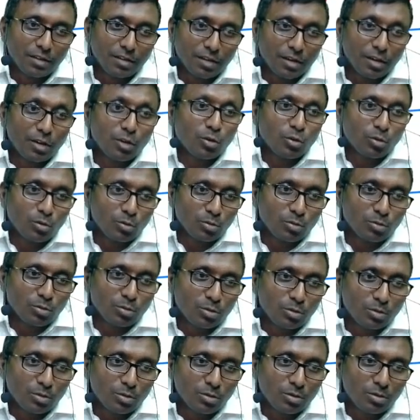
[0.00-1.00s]

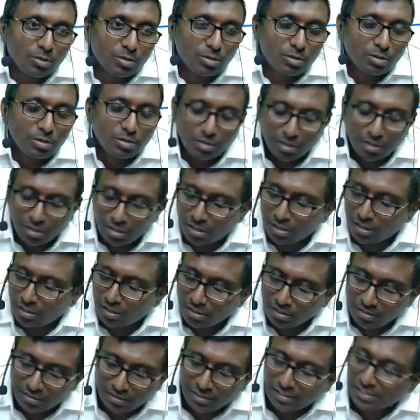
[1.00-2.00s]
Hello.
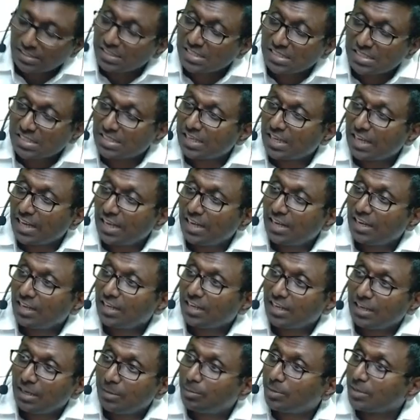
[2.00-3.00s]
This is sale and
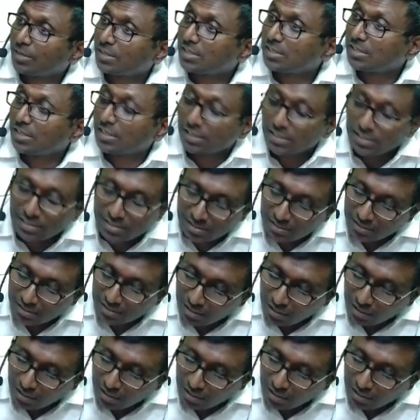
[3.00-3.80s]
repurchase.